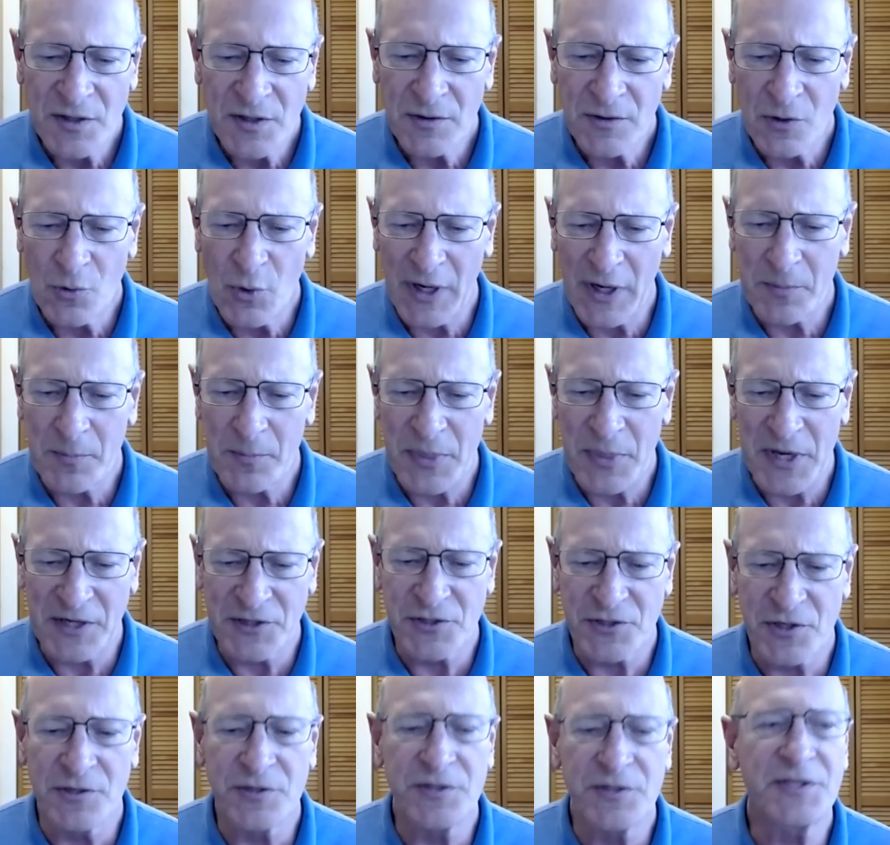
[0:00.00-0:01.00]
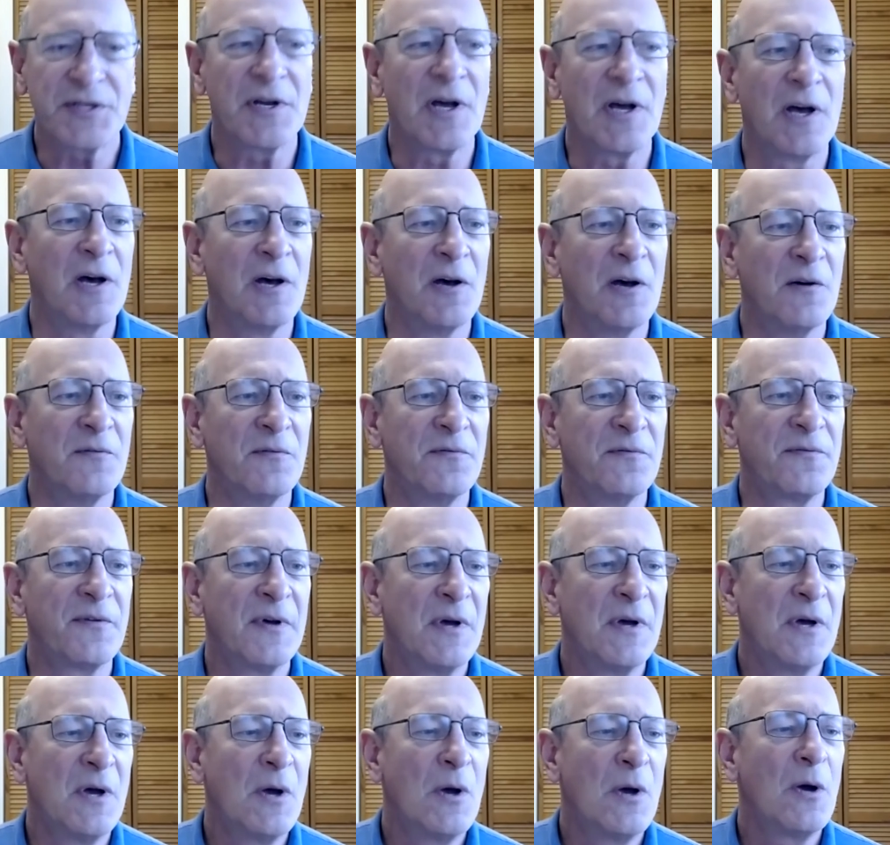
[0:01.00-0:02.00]
quick pictures of
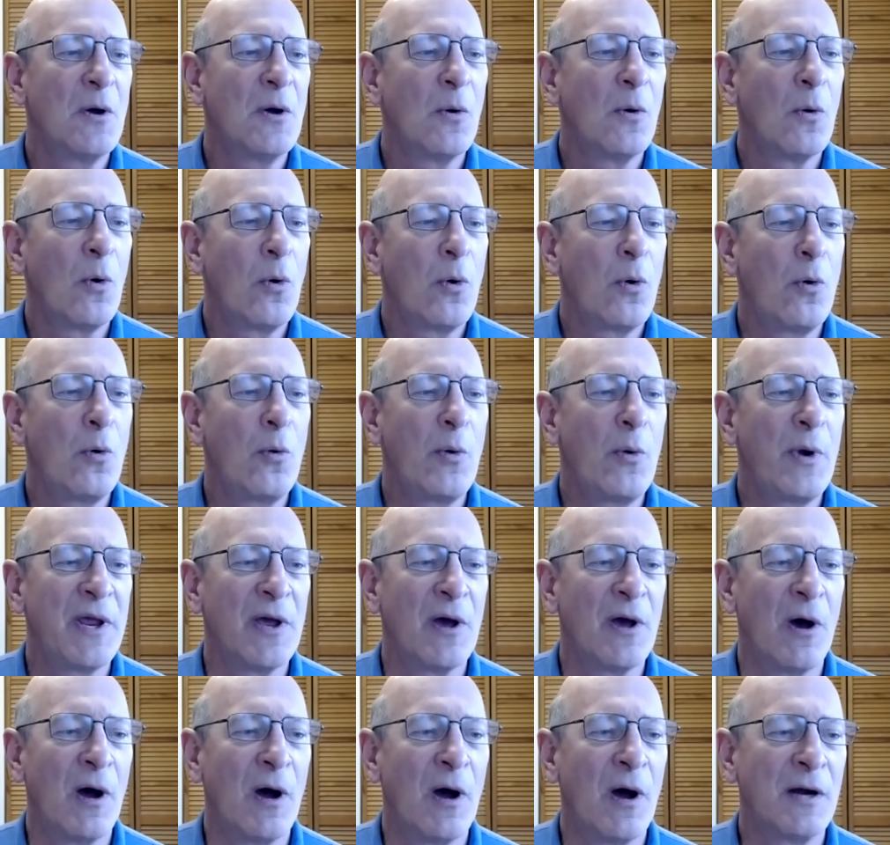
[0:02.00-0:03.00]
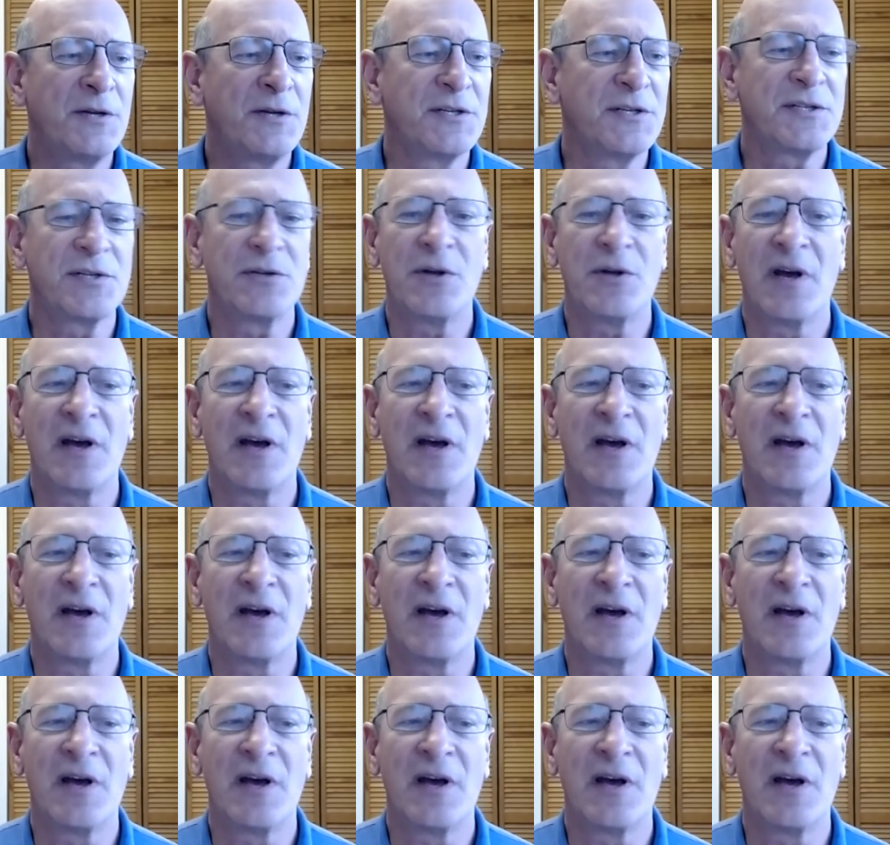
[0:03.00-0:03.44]
who we are, just so you